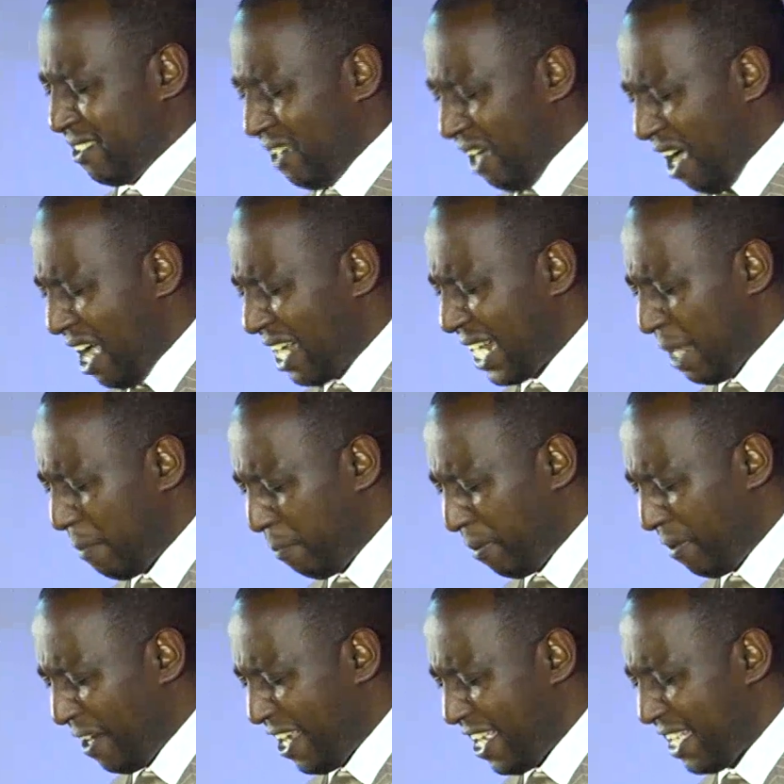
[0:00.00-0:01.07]
God, I
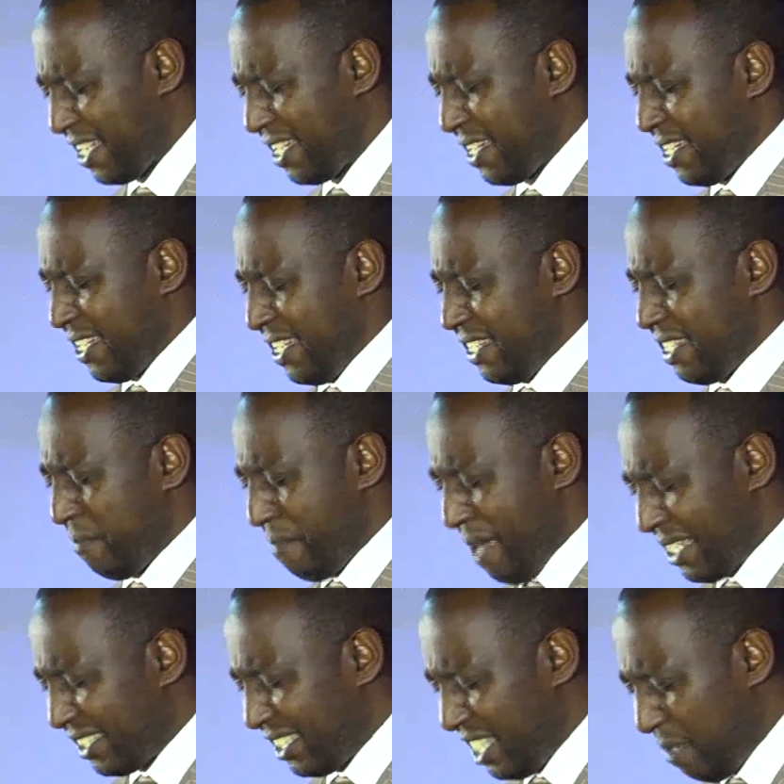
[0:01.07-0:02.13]
pray in the
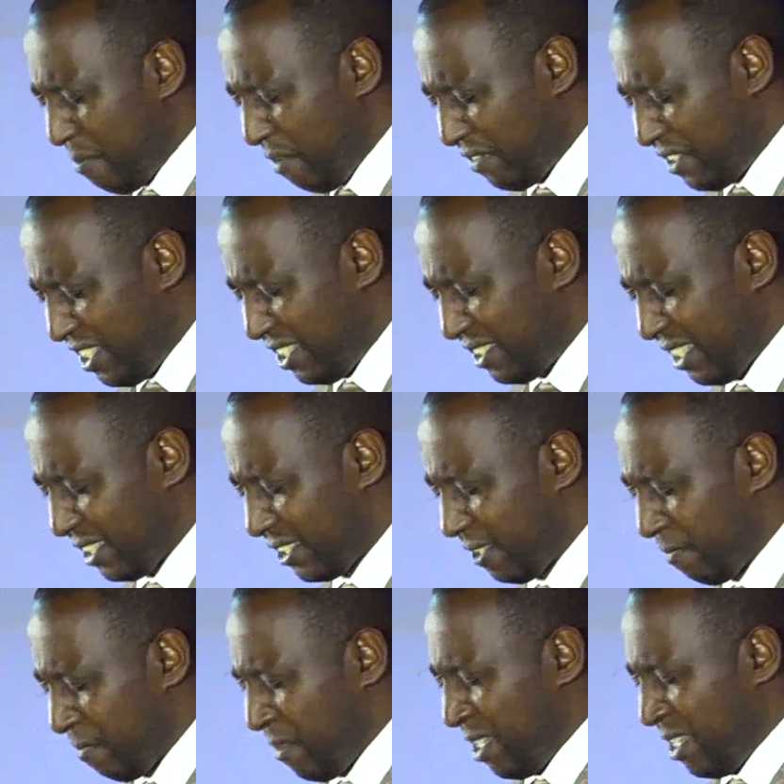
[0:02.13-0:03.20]
mighty name of
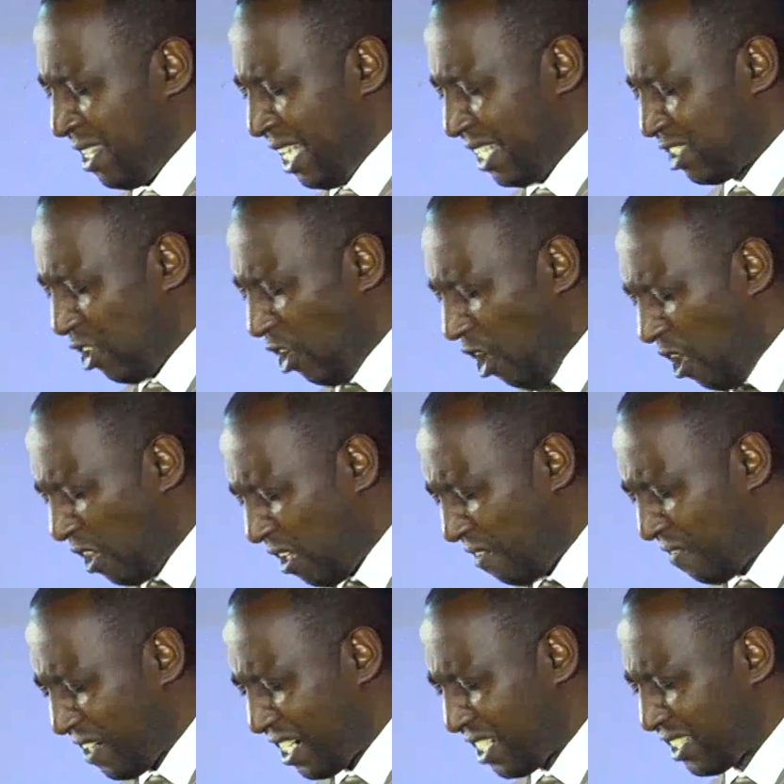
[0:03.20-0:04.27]
Jesus that all
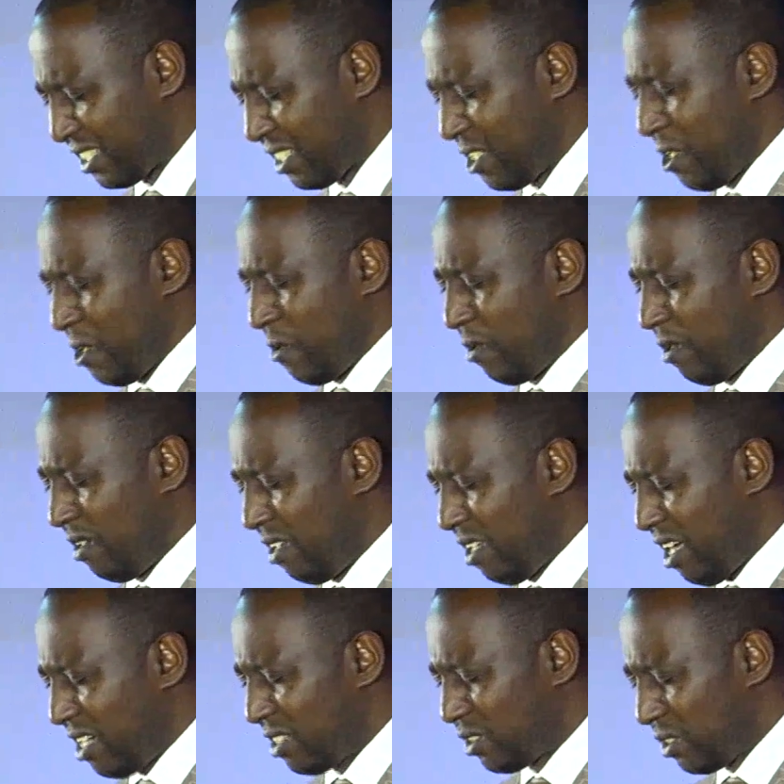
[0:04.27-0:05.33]
of us will
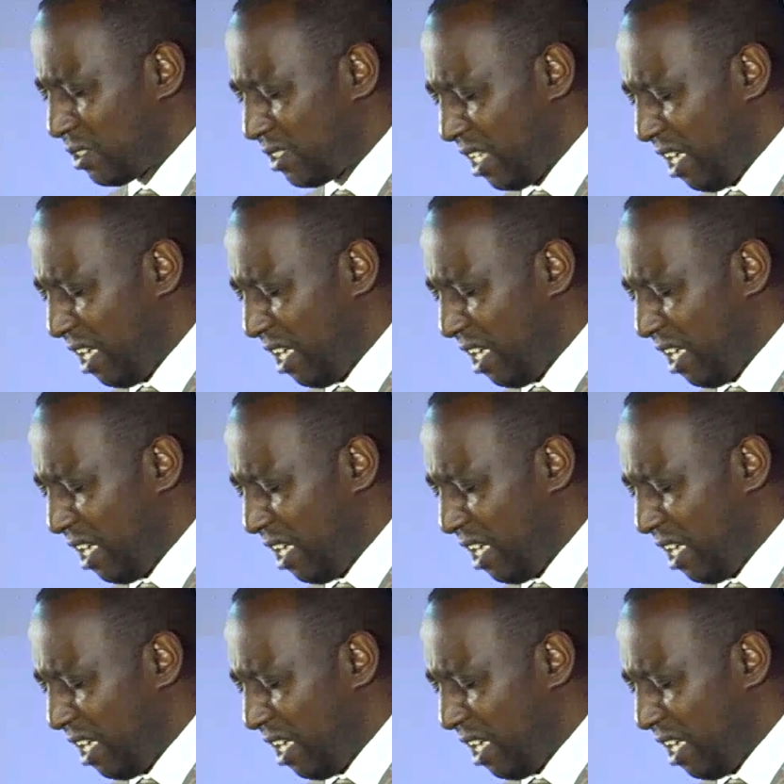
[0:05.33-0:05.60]
learn to